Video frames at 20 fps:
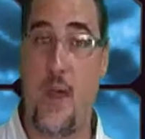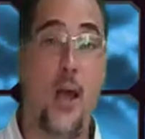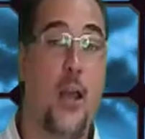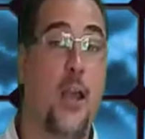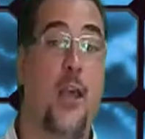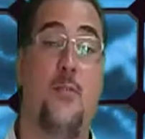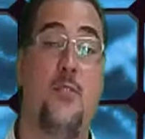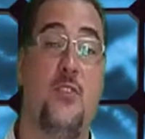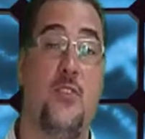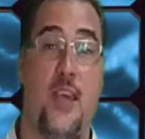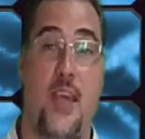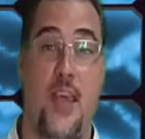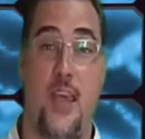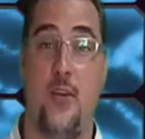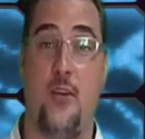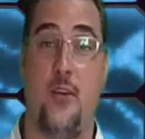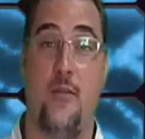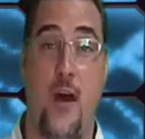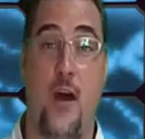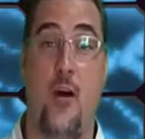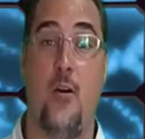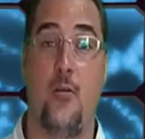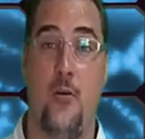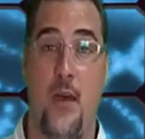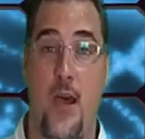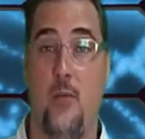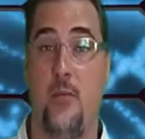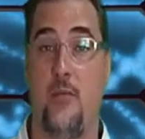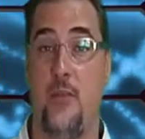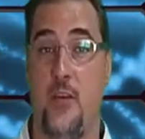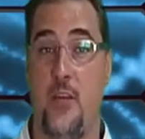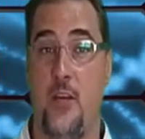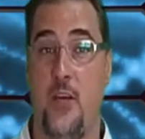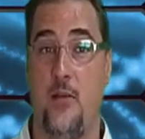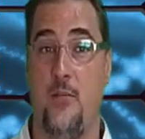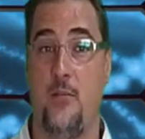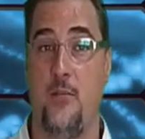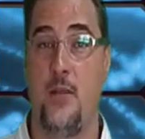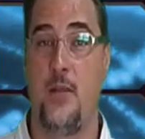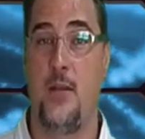now come to the end of our help video.
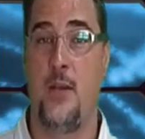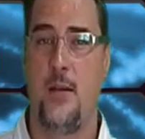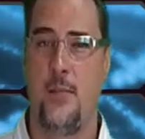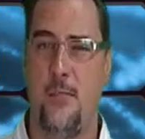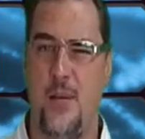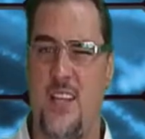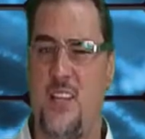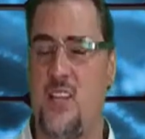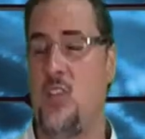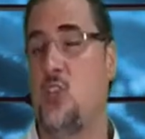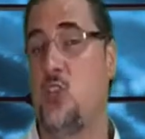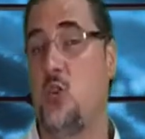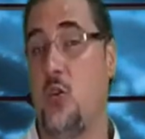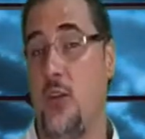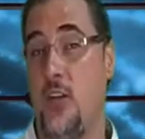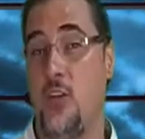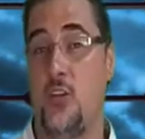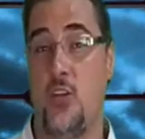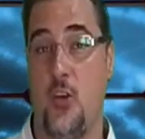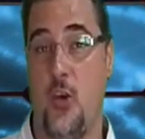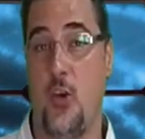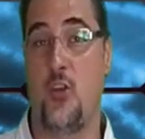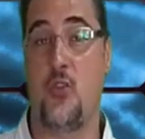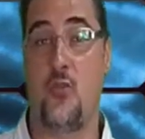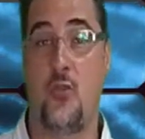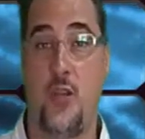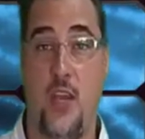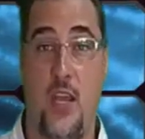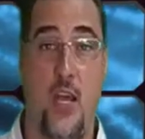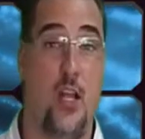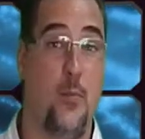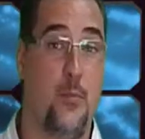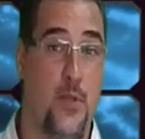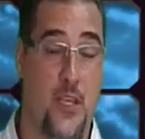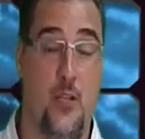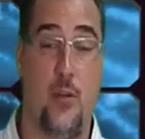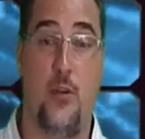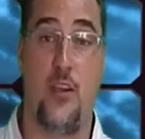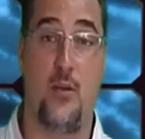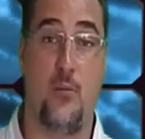Please ensure that you go through the help
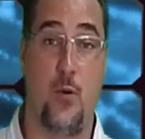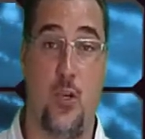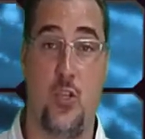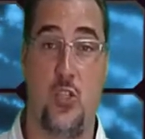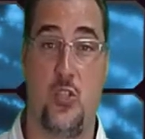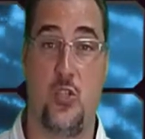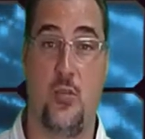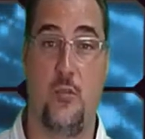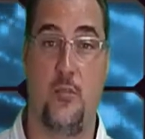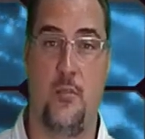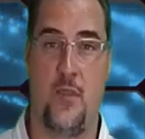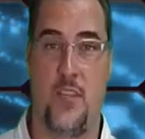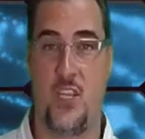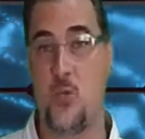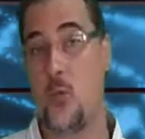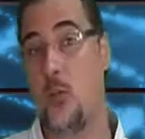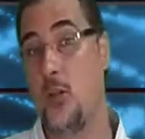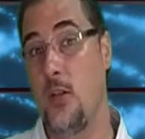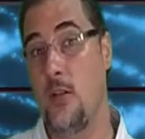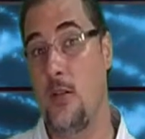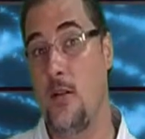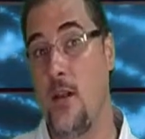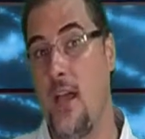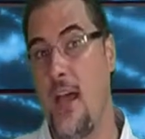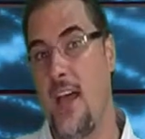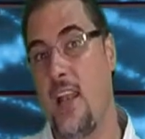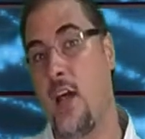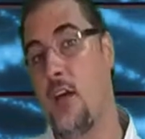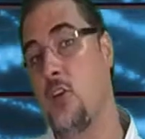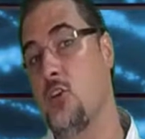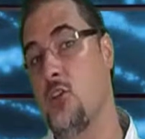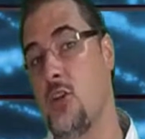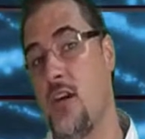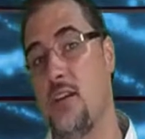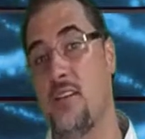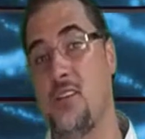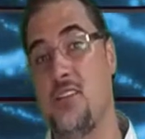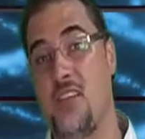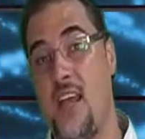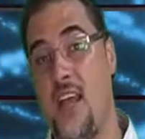e-learning module. This will allow you to
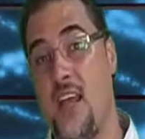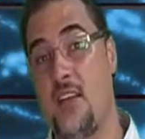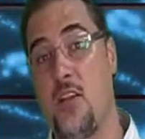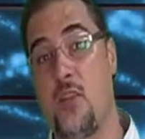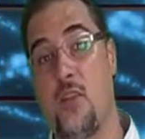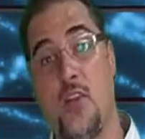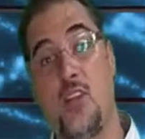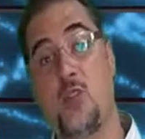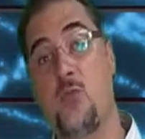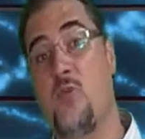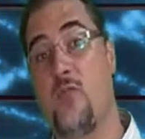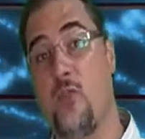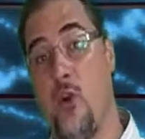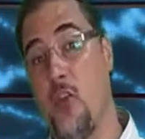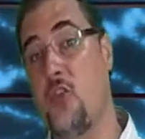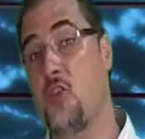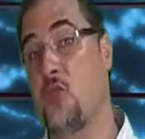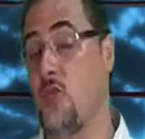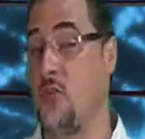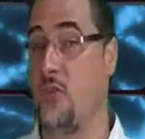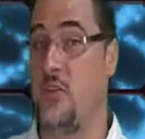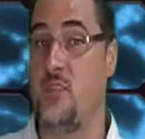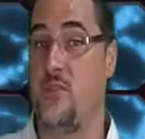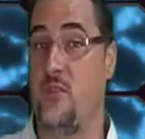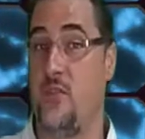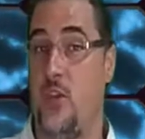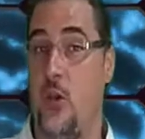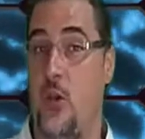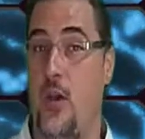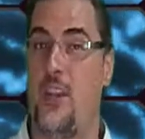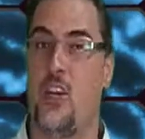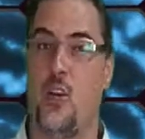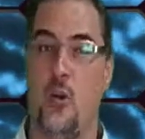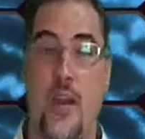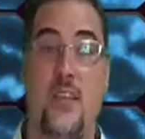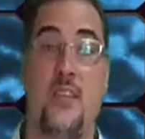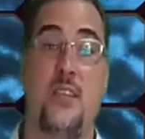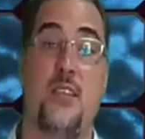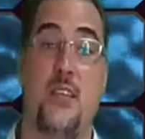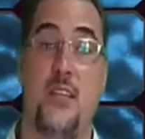understand the things we've gone through in this video in
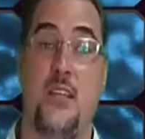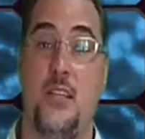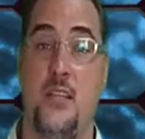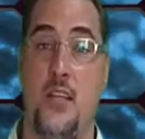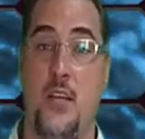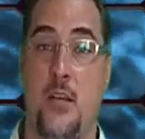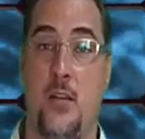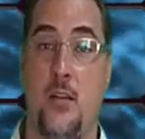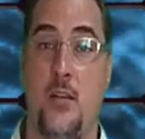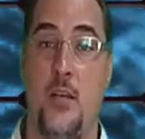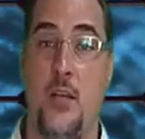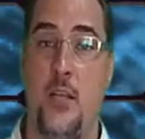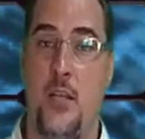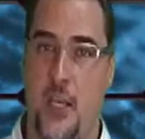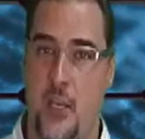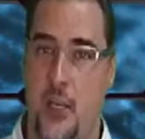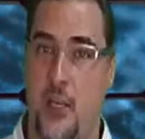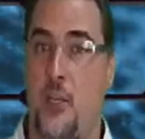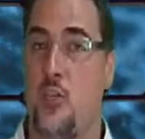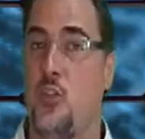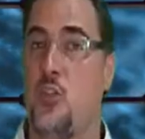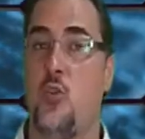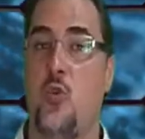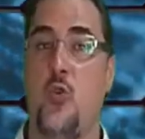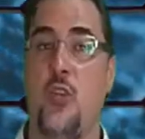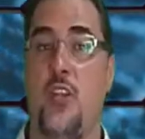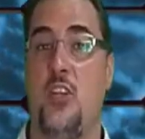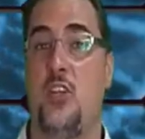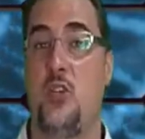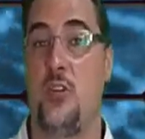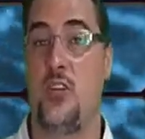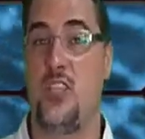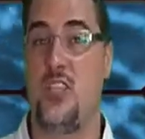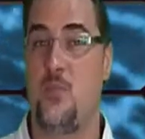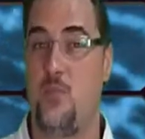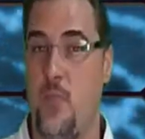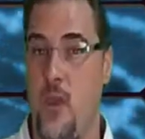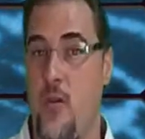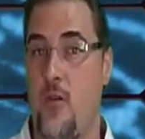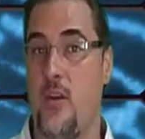greater detail. It'll ensure that your
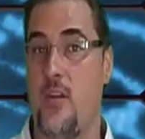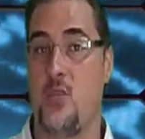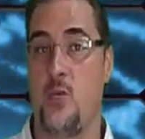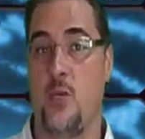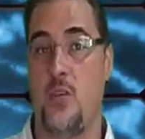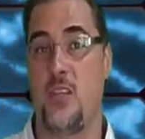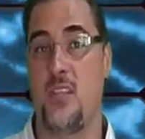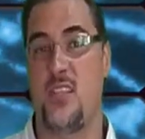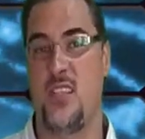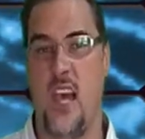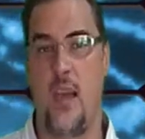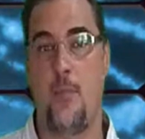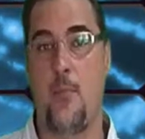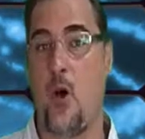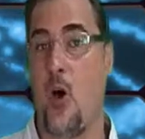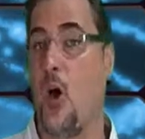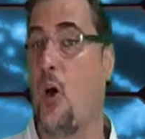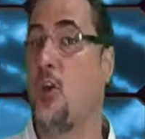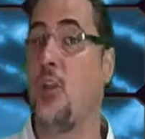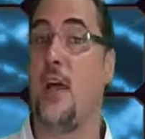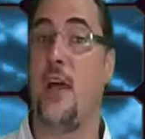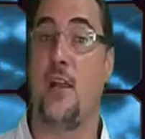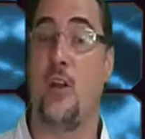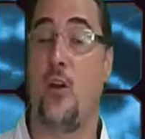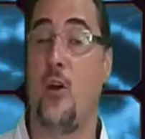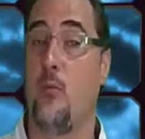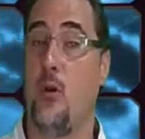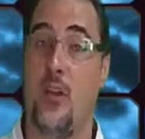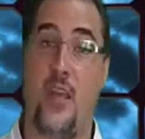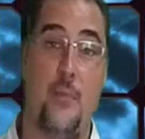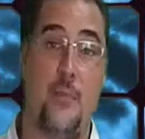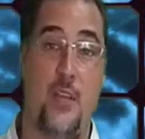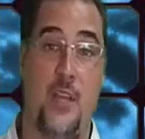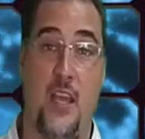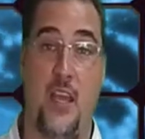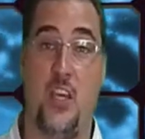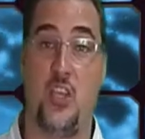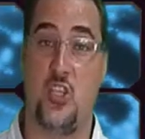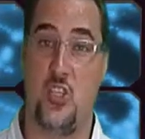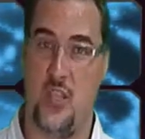experience with the SAIPA online logbook
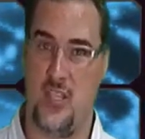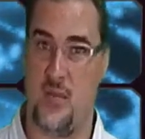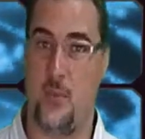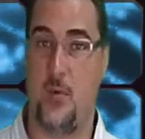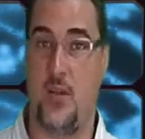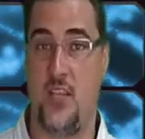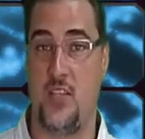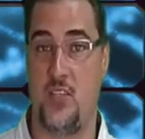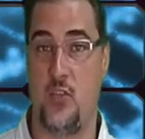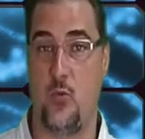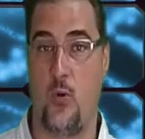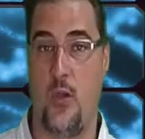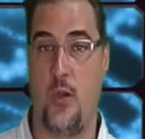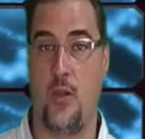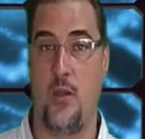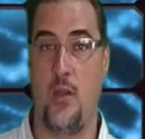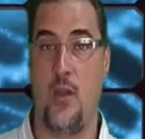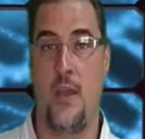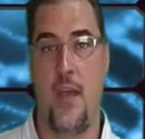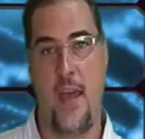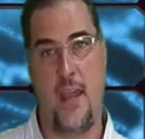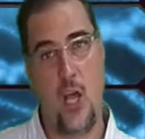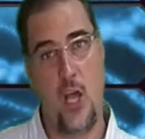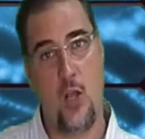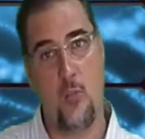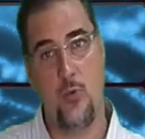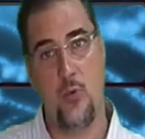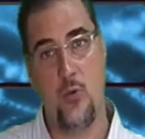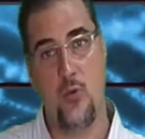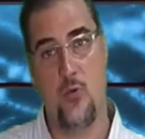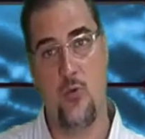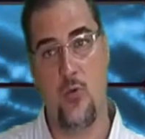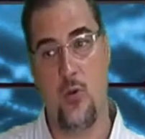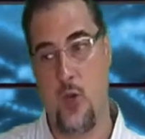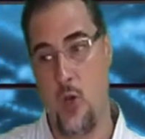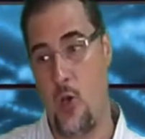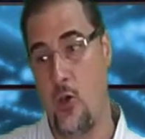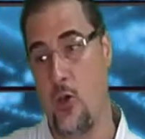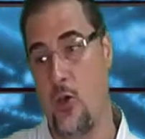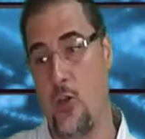application is a pleasant one and help you
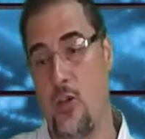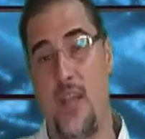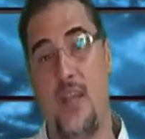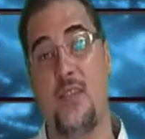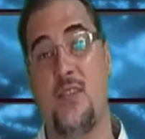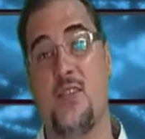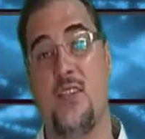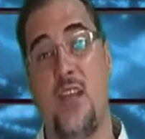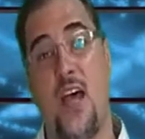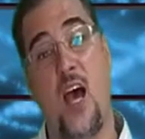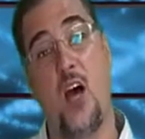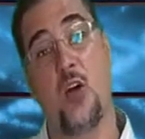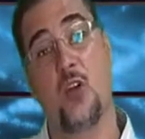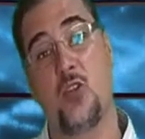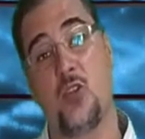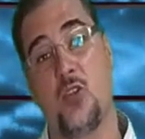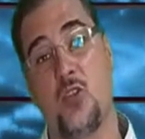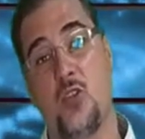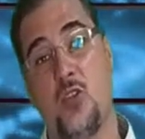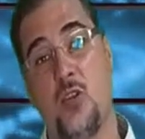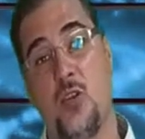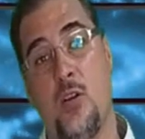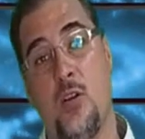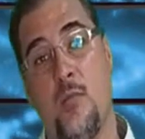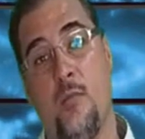learn the ins and outs